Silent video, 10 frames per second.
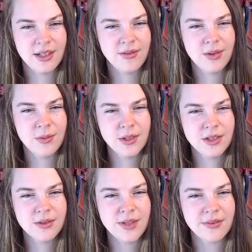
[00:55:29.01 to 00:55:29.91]
if you want
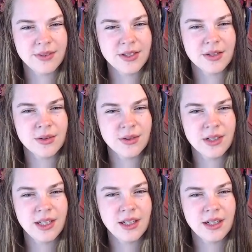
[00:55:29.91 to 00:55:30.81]
to reference an already